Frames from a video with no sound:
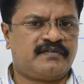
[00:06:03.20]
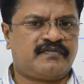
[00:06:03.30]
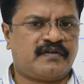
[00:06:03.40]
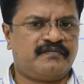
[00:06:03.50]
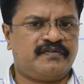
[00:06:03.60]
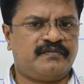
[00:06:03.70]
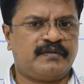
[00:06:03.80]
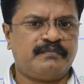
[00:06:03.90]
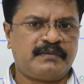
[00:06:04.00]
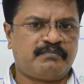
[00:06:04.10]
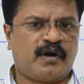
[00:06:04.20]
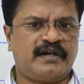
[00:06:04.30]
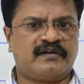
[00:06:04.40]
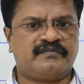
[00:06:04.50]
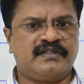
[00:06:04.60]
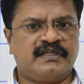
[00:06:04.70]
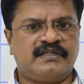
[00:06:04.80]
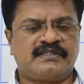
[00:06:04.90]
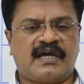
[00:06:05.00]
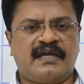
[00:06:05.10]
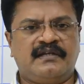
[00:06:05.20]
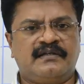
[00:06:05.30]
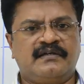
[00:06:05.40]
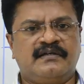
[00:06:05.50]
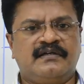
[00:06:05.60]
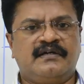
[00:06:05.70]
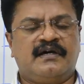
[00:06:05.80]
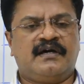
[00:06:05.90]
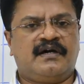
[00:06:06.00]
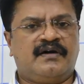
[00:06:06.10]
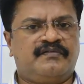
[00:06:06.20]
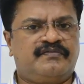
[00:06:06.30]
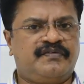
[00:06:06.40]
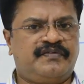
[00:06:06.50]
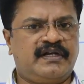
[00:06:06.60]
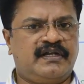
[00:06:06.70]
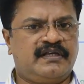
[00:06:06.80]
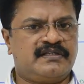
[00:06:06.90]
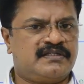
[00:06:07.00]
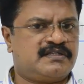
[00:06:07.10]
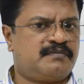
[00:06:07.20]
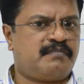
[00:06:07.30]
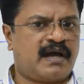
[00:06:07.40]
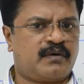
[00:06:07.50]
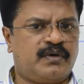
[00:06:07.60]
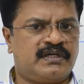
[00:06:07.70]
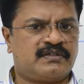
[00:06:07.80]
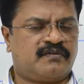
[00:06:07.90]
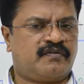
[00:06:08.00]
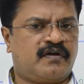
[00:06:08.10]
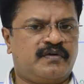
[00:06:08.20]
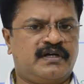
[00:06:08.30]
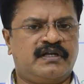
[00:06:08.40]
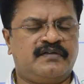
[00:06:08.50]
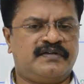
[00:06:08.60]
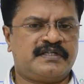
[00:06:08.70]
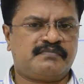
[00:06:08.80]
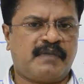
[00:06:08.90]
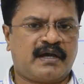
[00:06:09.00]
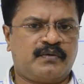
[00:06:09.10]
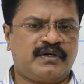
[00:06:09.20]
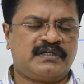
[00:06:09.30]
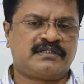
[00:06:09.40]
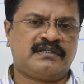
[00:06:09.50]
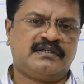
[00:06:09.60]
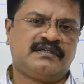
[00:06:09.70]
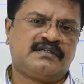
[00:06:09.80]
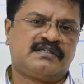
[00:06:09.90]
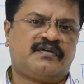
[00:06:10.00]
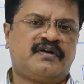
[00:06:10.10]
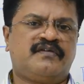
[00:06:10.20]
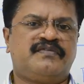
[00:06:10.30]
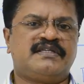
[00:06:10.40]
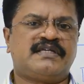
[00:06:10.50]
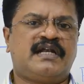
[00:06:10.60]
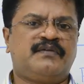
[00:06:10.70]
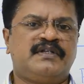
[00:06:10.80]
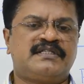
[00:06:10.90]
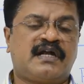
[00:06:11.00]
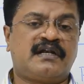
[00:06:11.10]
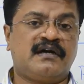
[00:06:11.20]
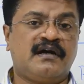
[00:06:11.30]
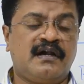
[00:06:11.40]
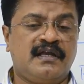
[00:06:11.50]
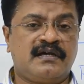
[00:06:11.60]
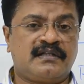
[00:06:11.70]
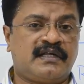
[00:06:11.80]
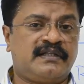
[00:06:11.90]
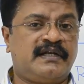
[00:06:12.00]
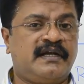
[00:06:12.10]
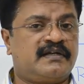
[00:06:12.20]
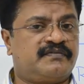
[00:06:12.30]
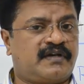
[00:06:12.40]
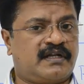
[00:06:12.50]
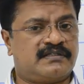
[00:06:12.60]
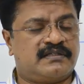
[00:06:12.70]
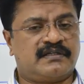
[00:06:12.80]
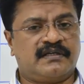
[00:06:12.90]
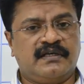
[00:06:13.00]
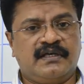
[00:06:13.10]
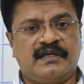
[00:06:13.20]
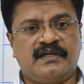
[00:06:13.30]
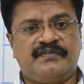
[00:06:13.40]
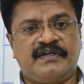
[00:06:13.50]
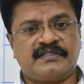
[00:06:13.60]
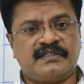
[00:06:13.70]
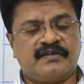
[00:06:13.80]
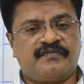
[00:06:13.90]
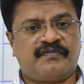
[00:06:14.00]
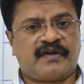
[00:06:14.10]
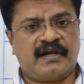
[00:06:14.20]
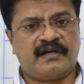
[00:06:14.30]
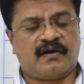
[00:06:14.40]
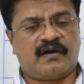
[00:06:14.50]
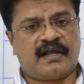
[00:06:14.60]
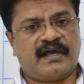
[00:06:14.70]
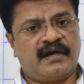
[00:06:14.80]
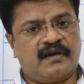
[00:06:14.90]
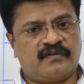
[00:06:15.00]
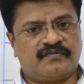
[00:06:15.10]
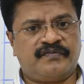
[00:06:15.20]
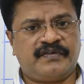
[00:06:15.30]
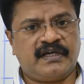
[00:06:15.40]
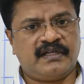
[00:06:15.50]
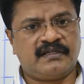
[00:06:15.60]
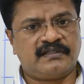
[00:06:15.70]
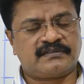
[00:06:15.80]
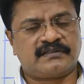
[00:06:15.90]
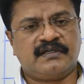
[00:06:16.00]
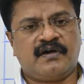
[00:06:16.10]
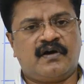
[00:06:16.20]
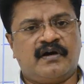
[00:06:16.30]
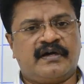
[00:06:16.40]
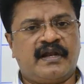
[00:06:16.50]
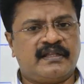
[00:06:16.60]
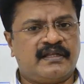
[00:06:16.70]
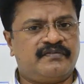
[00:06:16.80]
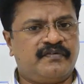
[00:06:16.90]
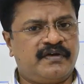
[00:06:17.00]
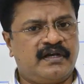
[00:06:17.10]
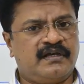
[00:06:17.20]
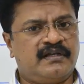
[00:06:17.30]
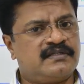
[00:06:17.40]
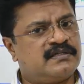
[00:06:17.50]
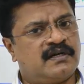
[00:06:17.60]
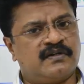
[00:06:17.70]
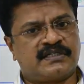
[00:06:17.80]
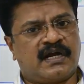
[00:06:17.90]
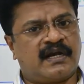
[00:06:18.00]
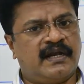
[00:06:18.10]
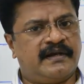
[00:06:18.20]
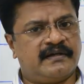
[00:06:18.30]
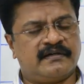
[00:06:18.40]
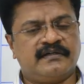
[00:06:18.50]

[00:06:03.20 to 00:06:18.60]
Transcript: from the midpoint of the sign. 15 degrees, is it backwards or forward? If it is backwards, 7.5 year Saturn will start earlier than the date of transit. If it is in the front or ahead of 15 degrees or greater than 15 degrees, it will start later.